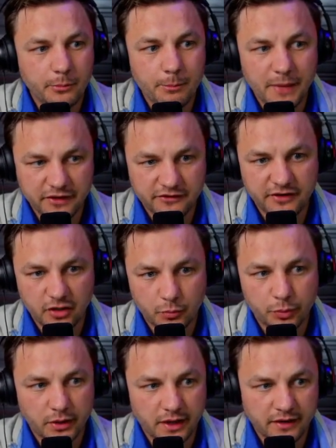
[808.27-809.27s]
mid-tier
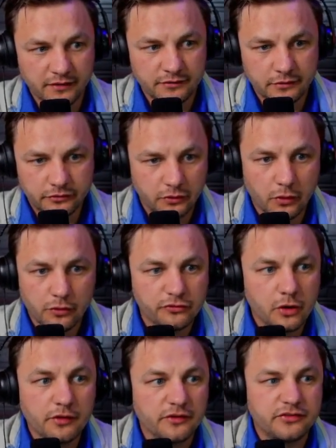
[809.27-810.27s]
plays. So those are
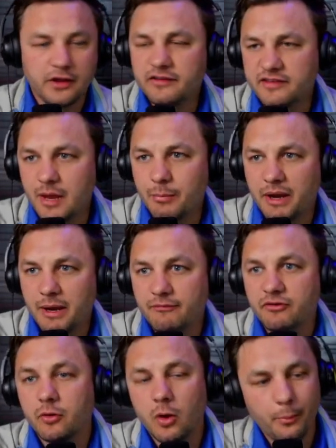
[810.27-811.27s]
all the studs that I'm paying up
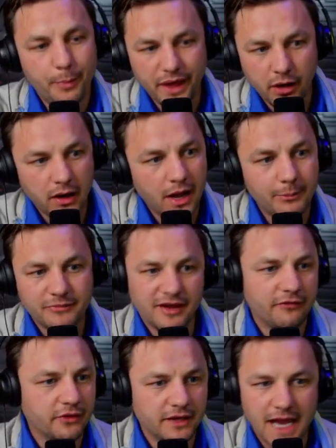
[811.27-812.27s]
for. Obear, I'm
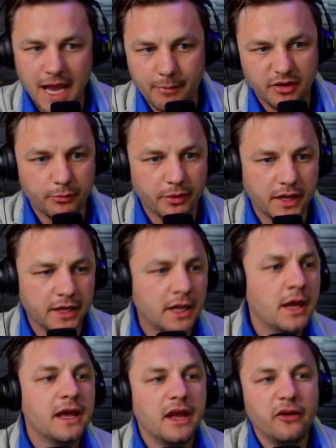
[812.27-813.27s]
definitely happy to play.
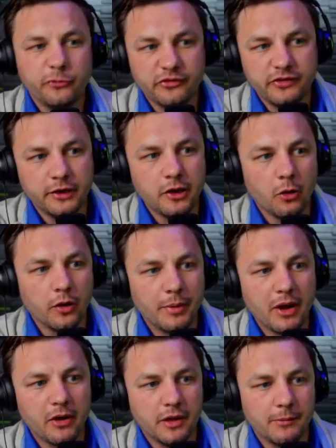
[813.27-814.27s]
Interesting note
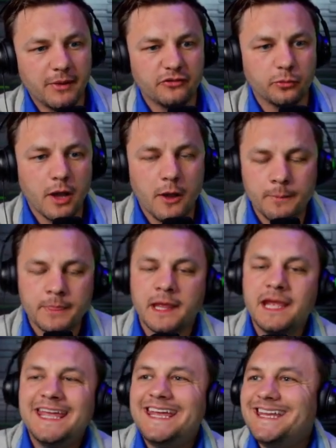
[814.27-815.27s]
about him as well.
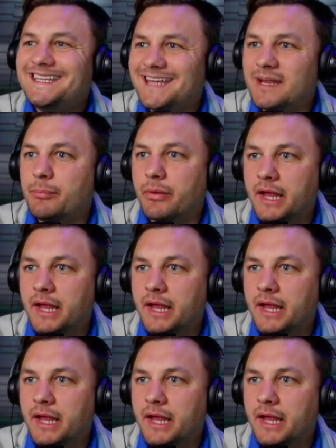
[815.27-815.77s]
He did play